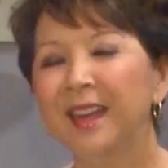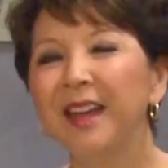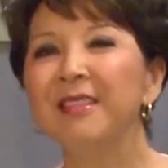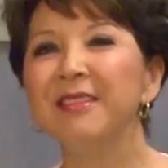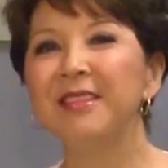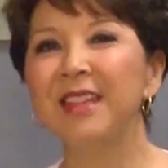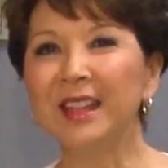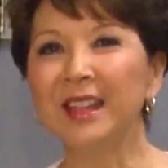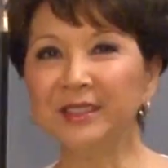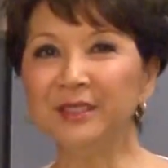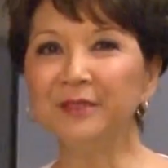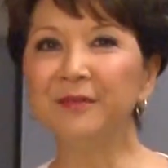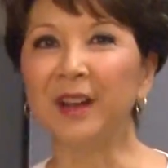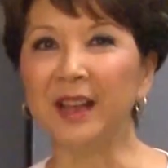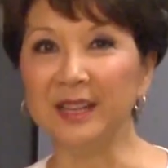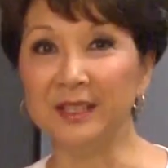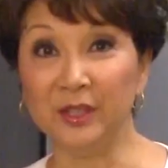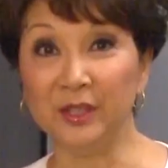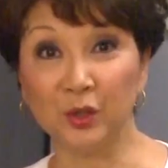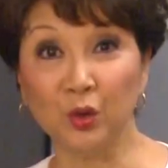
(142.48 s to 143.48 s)
That
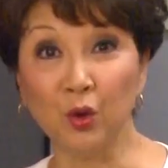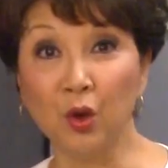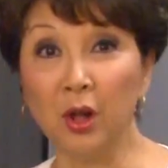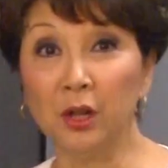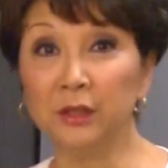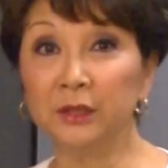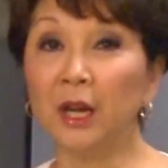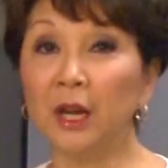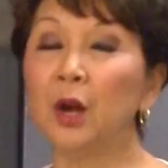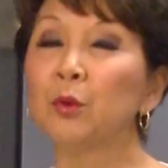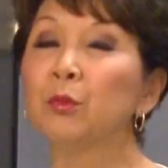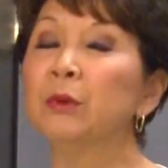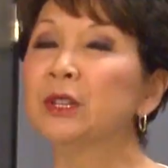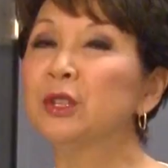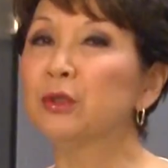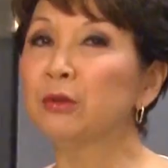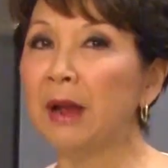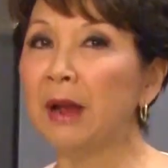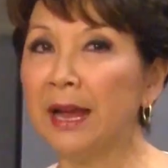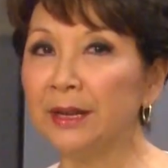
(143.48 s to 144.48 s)
device is called a
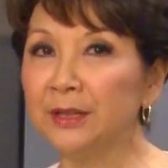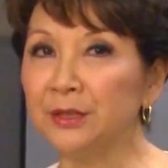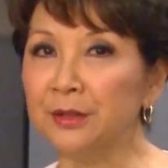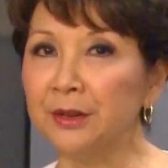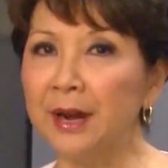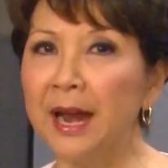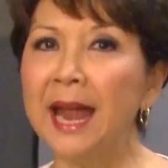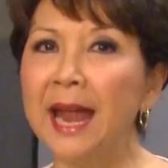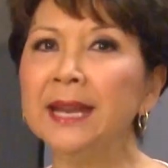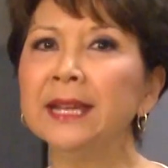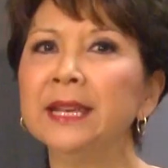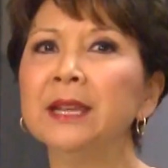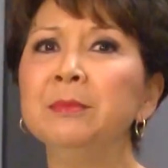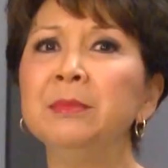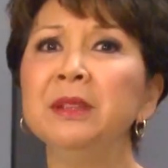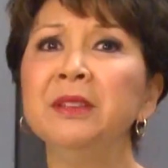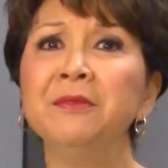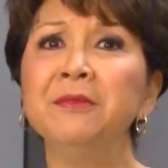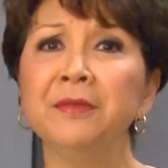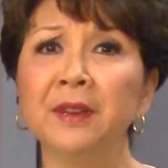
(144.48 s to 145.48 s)
retractor, and it can
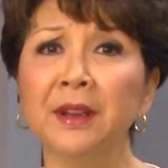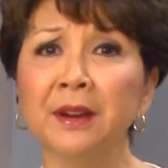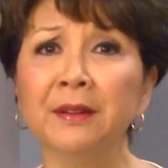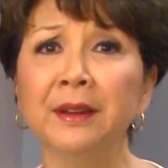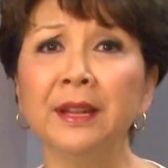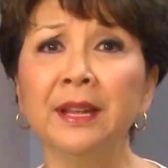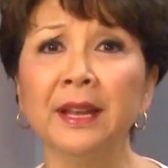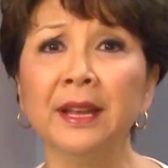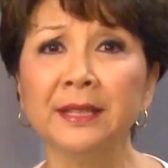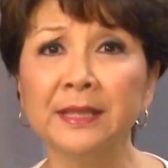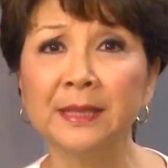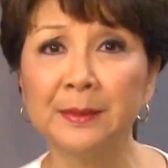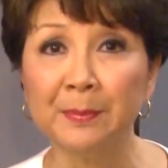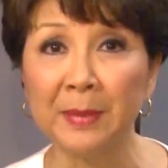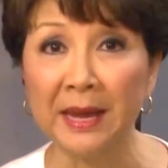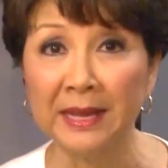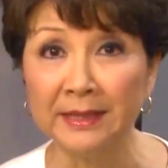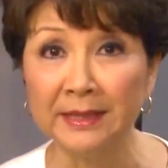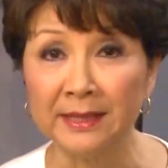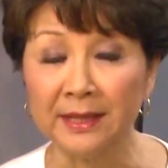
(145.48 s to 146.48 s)
be very
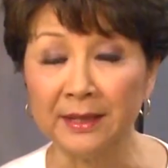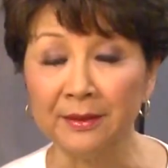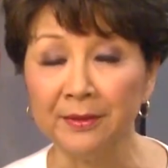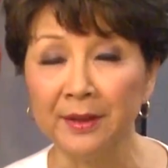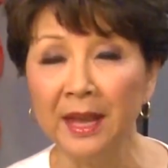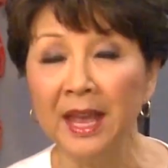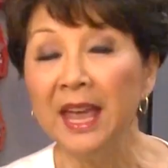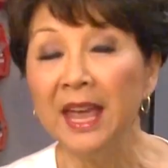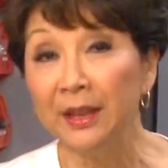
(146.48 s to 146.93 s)
expensive.